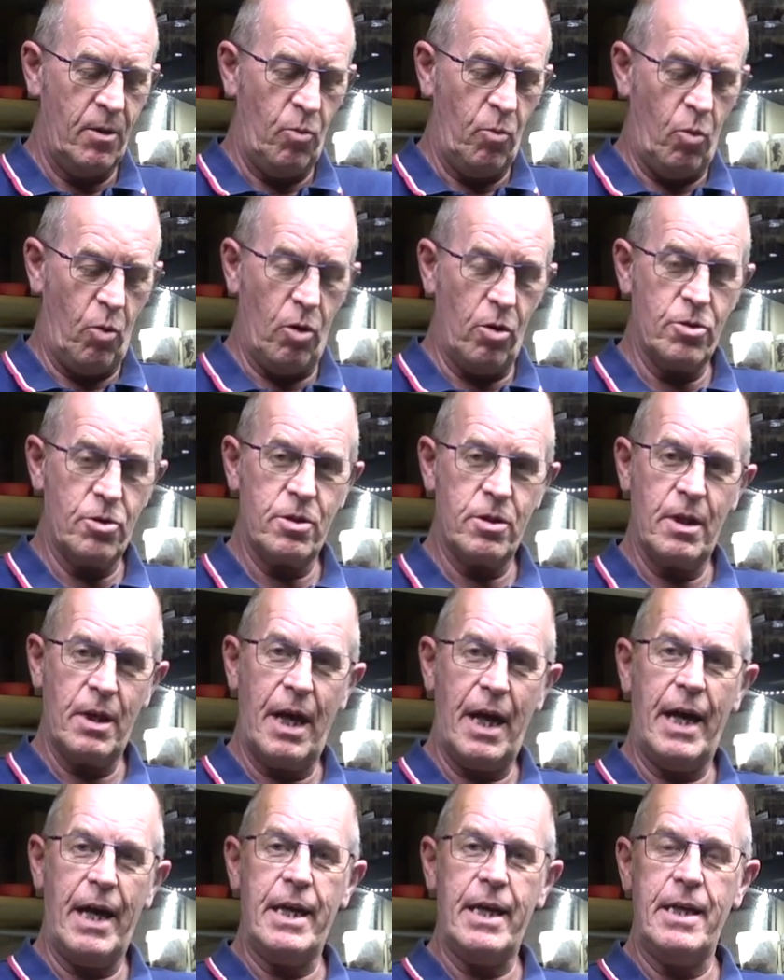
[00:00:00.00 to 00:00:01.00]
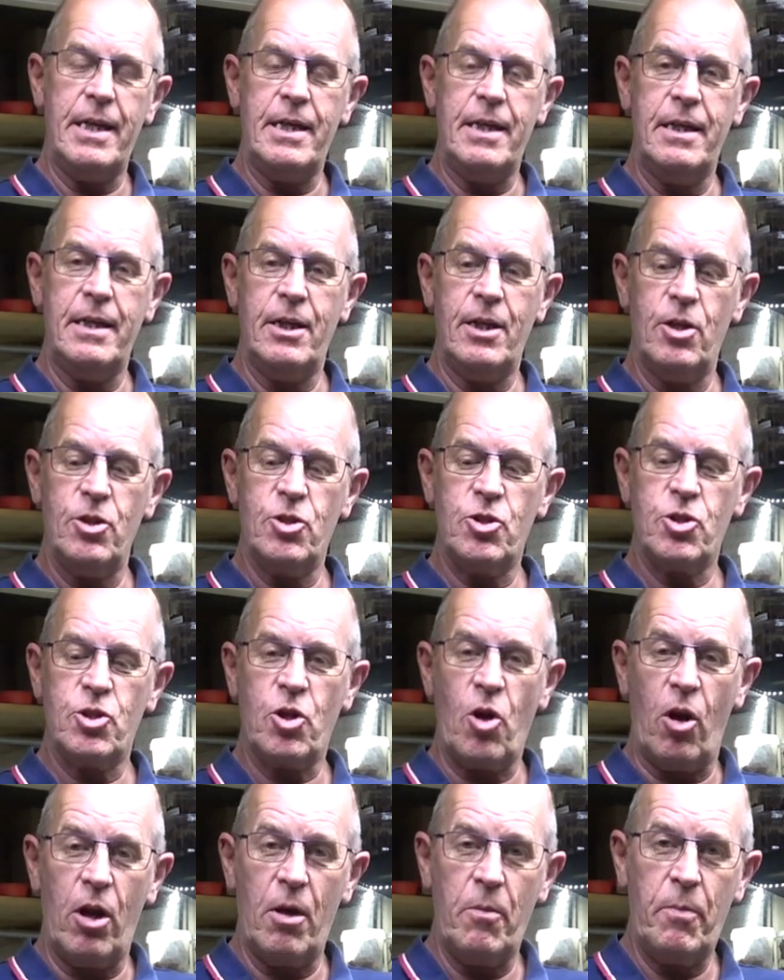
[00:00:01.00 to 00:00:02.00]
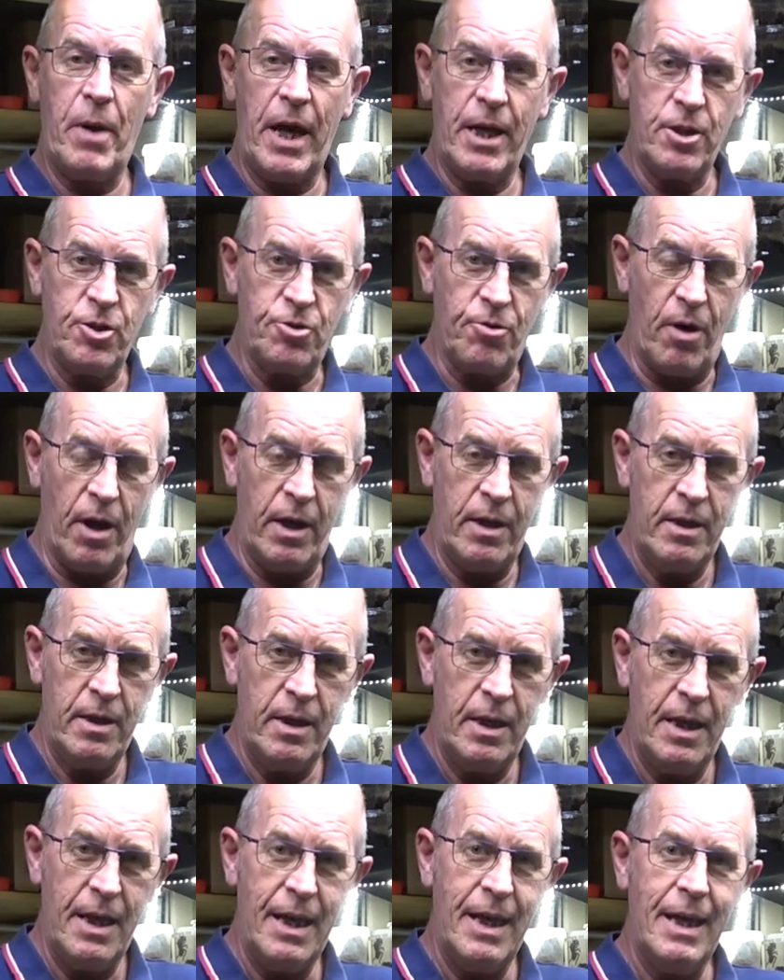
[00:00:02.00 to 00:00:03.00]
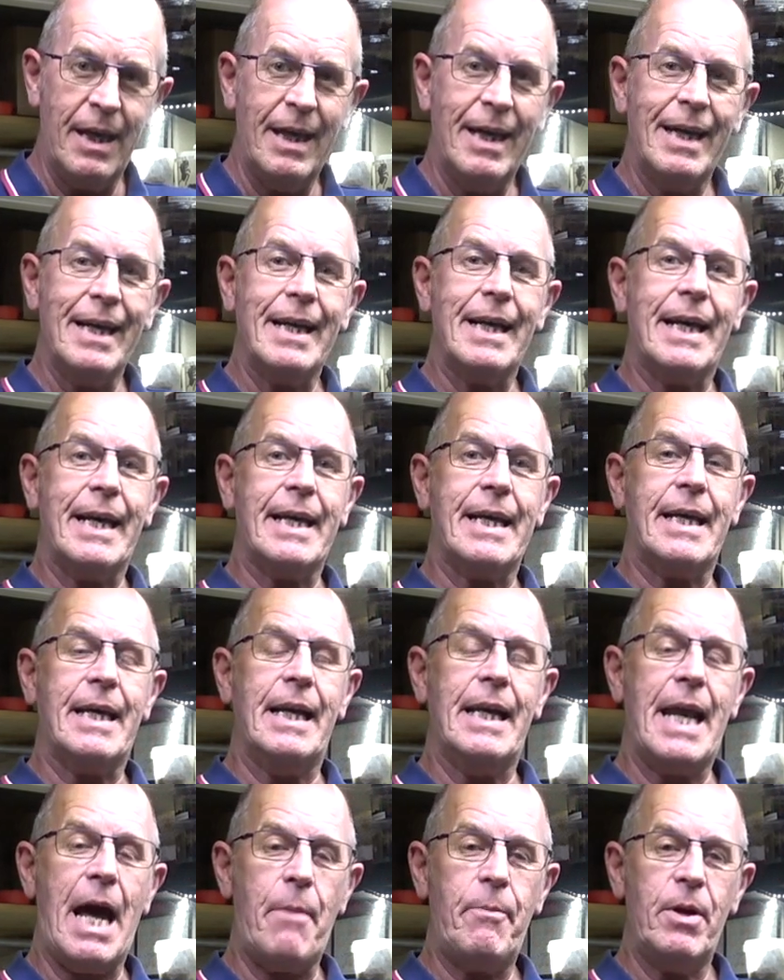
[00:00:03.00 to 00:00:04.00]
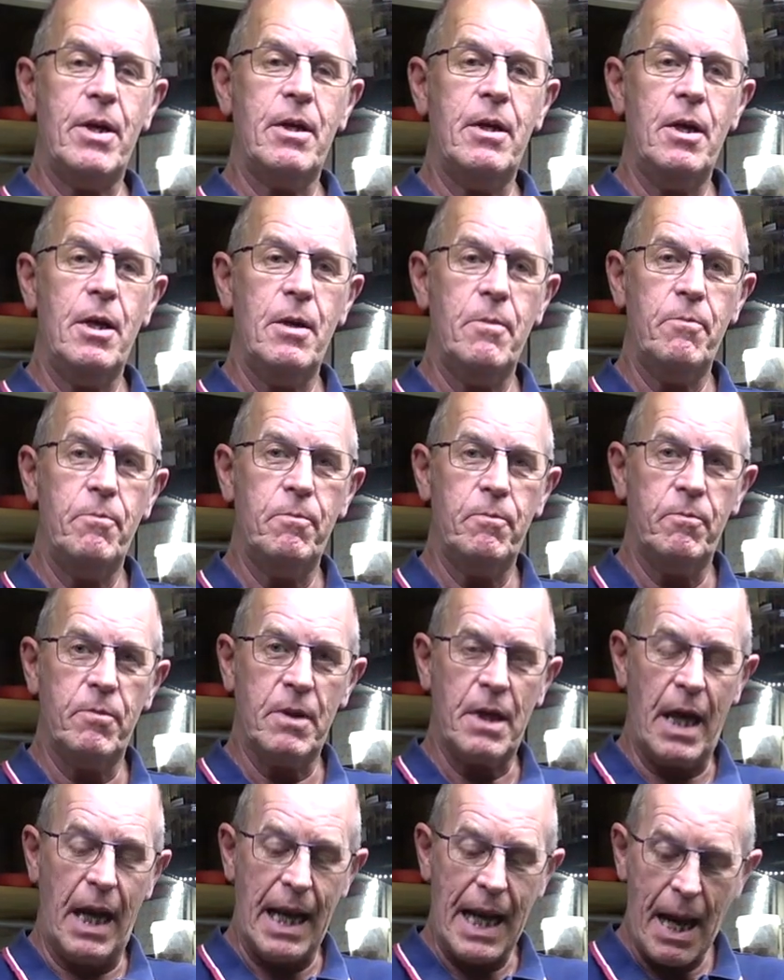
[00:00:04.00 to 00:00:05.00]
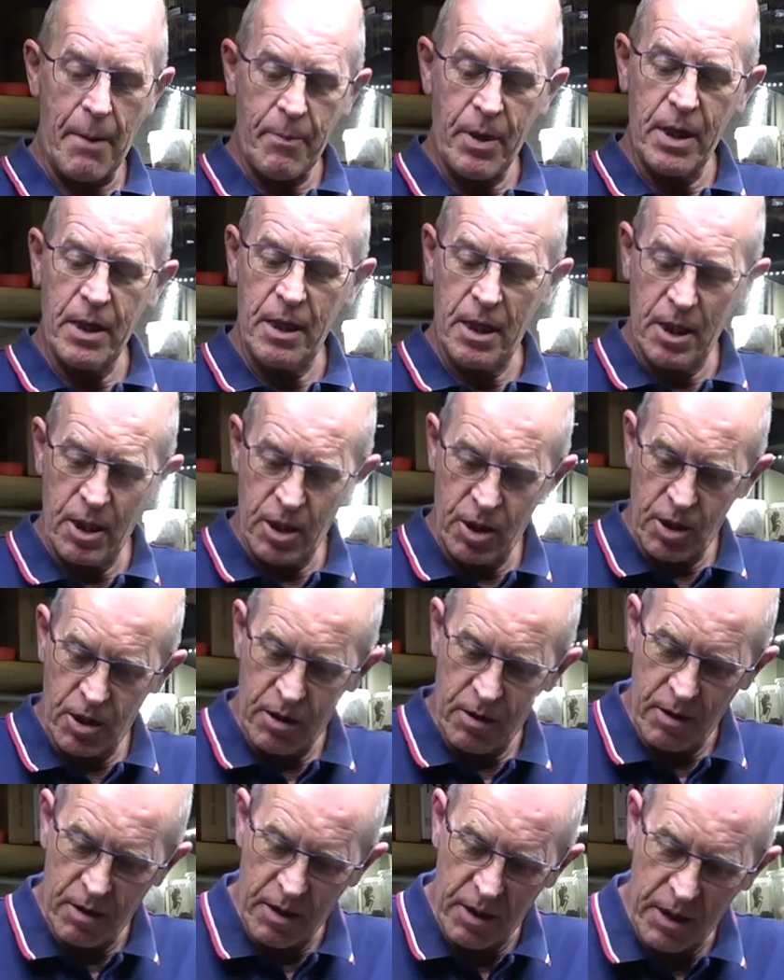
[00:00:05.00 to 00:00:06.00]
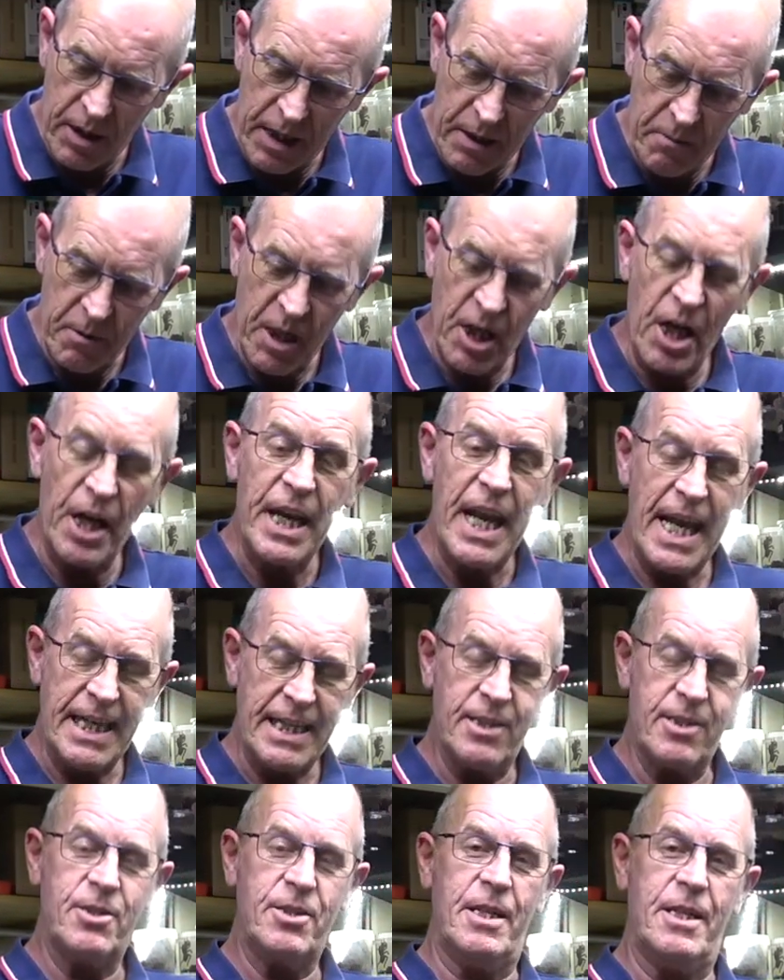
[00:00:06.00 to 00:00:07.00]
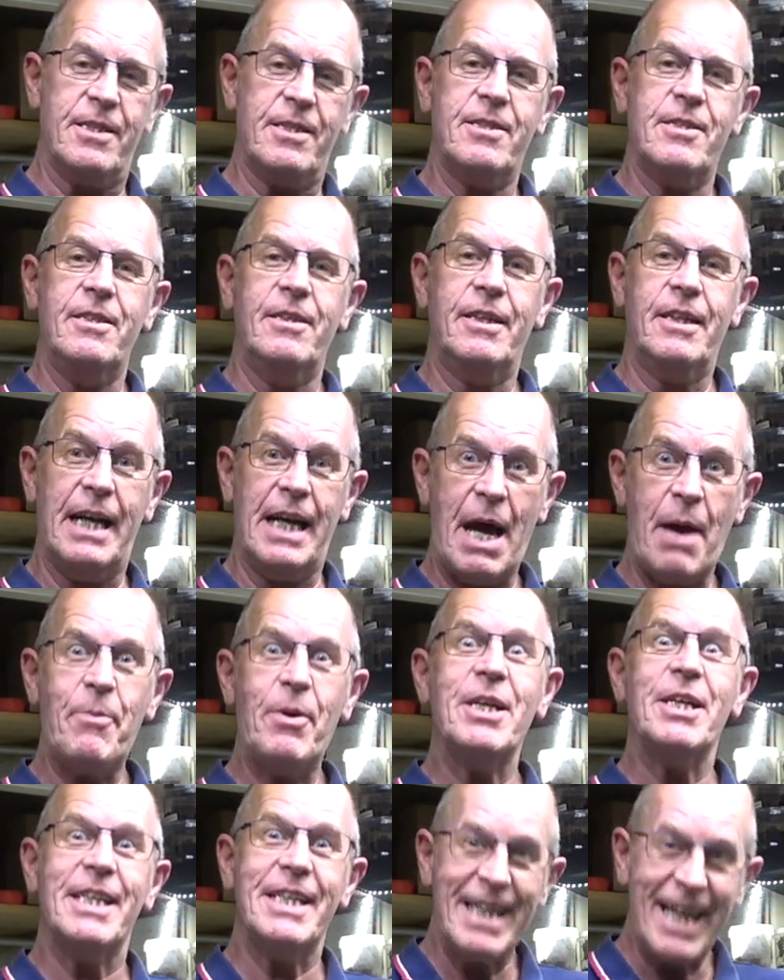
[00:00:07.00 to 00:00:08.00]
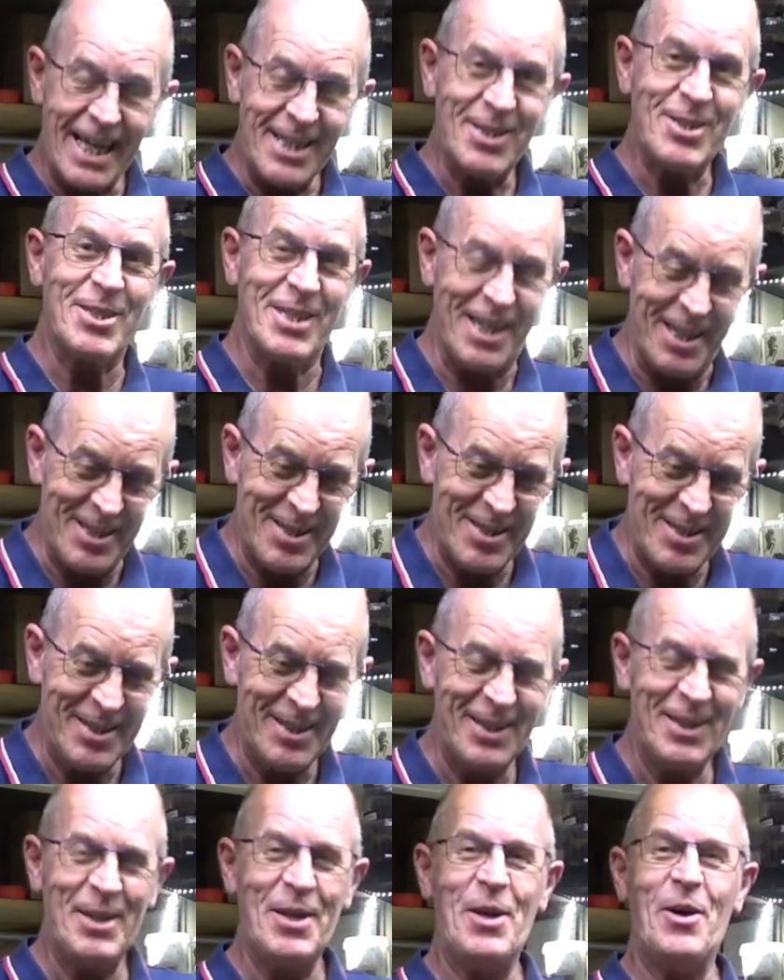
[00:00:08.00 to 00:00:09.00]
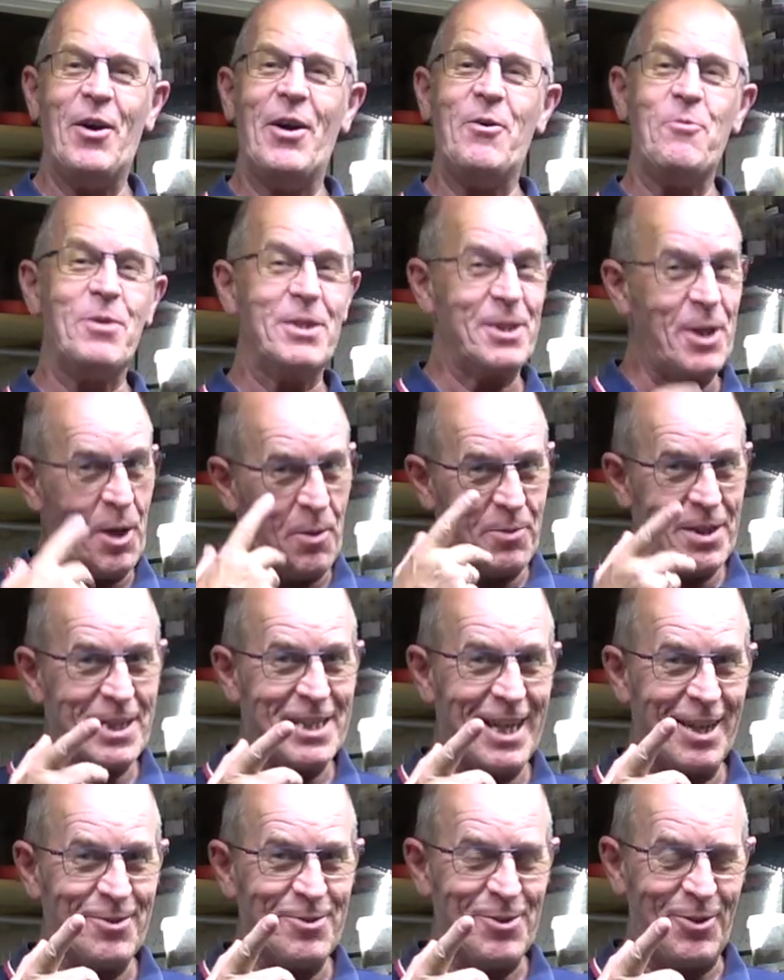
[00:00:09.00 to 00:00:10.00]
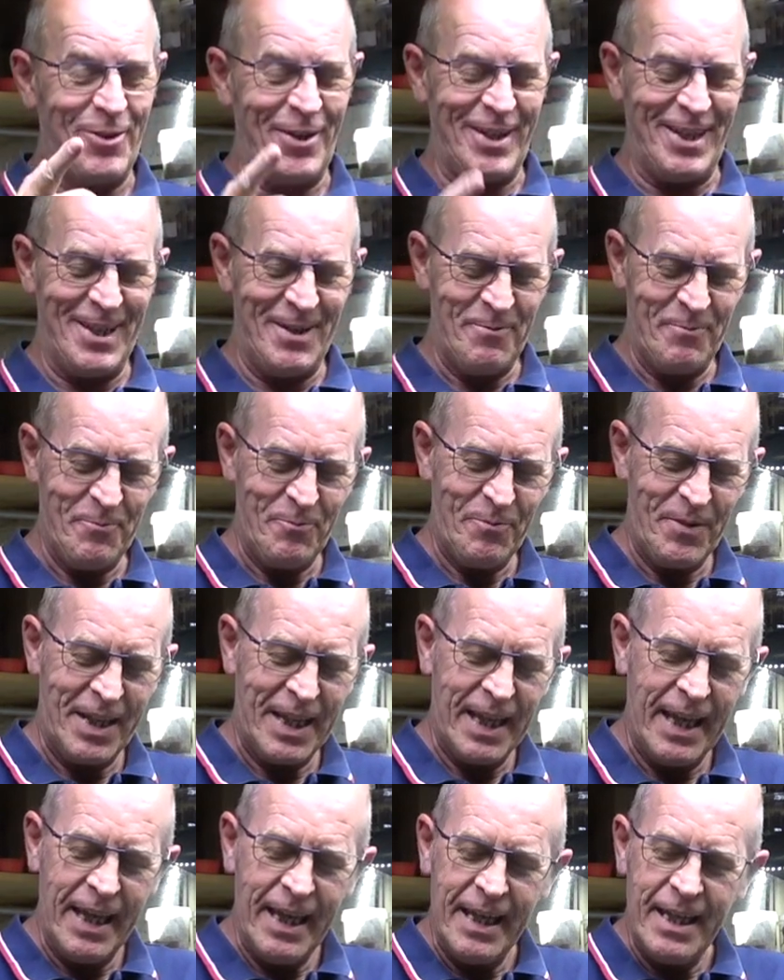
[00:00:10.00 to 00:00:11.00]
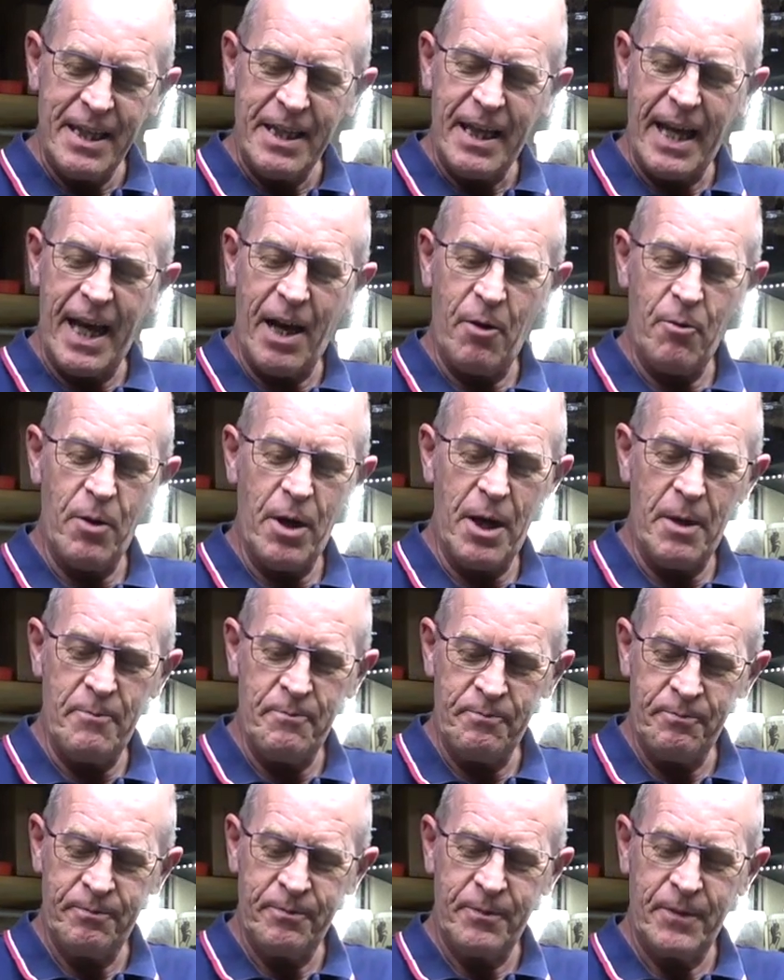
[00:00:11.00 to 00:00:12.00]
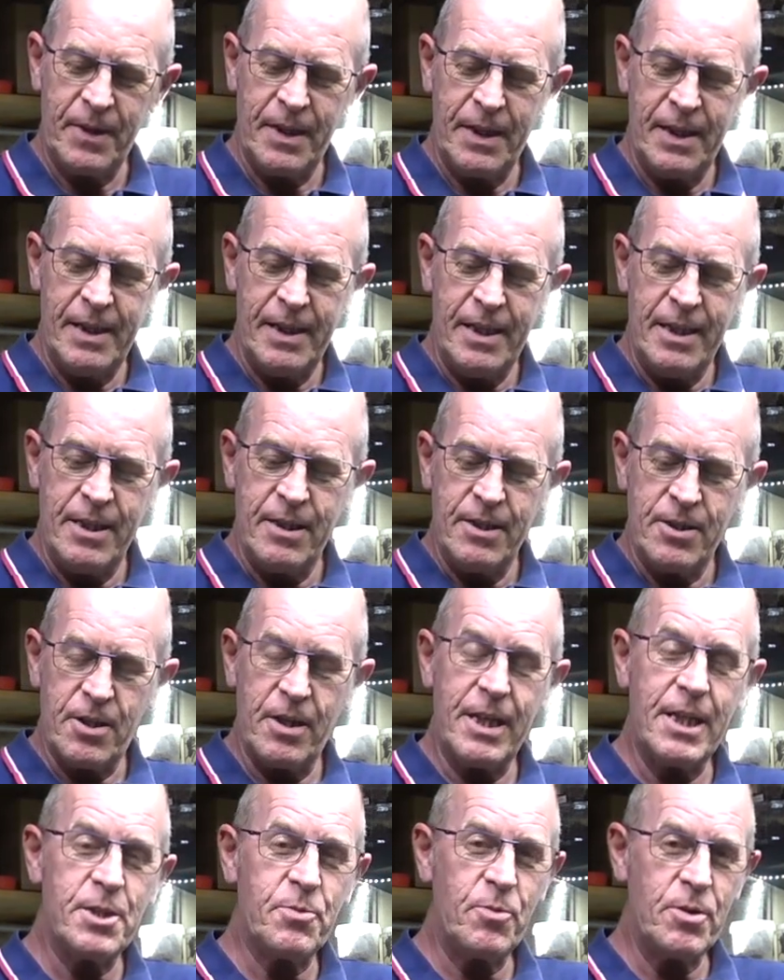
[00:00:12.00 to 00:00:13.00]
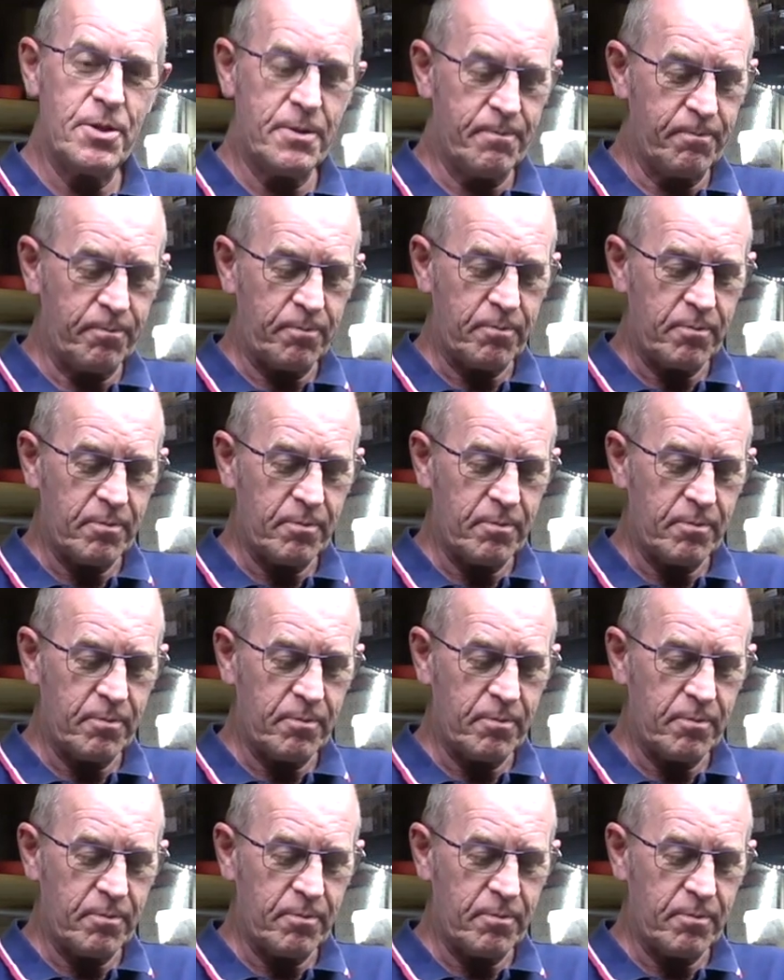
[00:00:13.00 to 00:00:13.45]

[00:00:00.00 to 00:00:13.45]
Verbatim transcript: was a Scolopendra Galapa, Galapa, Galapagonensis. Galapagonensis. I always get a bit tongue-tied here. Now, um, so this was